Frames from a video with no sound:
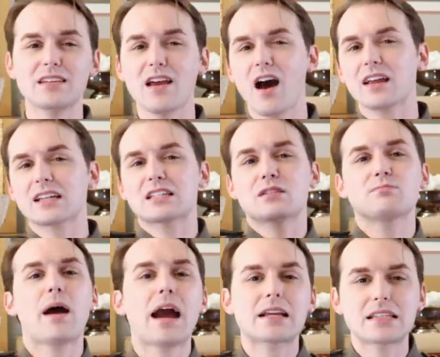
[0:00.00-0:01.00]
not
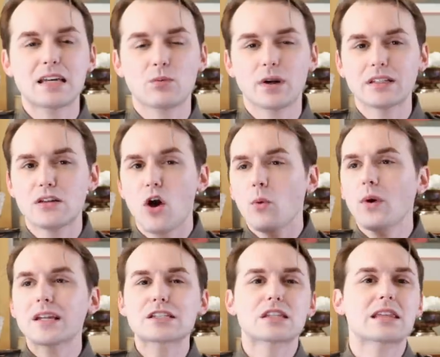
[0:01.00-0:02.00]
expected, what no
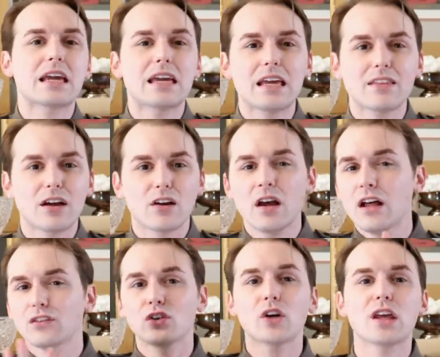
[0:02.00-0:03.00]
one is thinking they're
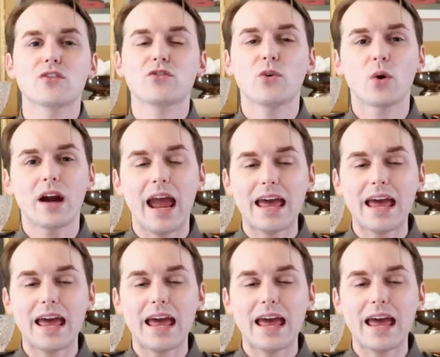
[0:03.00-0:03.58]
looking for.